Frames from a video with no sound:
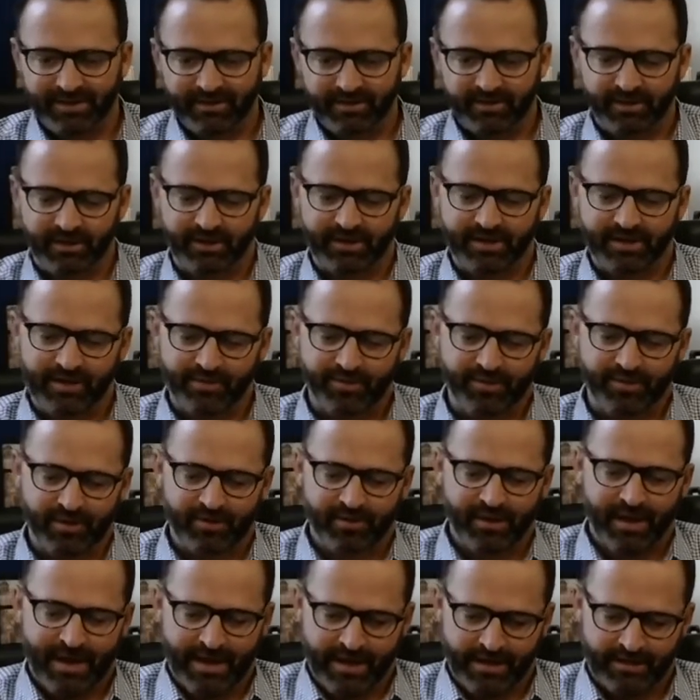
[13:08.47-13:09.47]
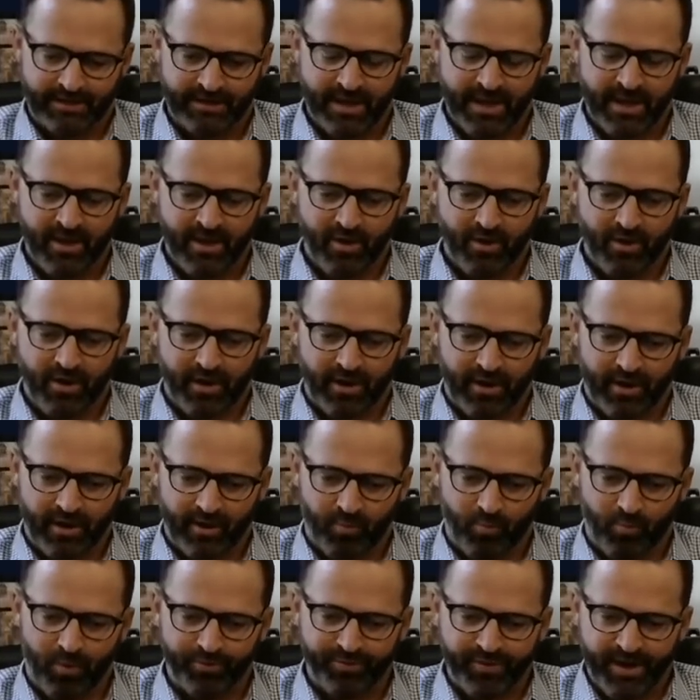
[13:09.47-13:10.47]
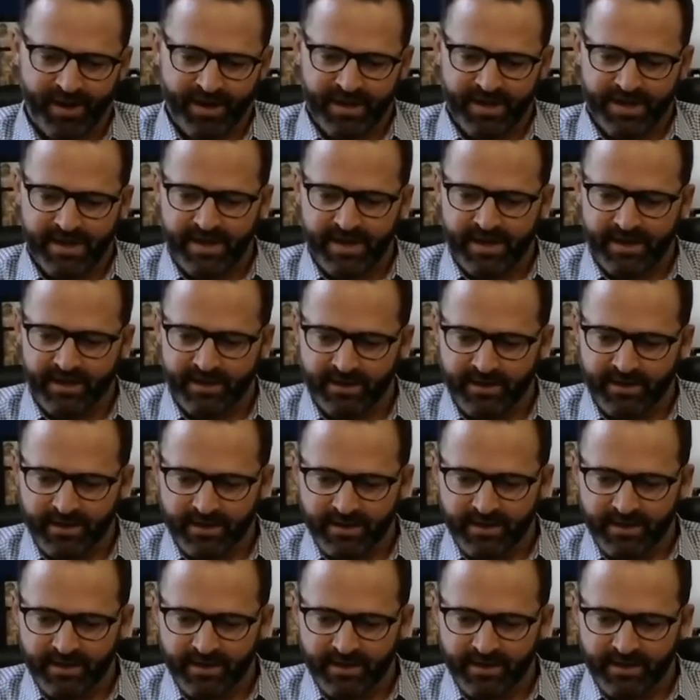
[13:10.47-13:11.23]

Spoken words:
to get the client what they need,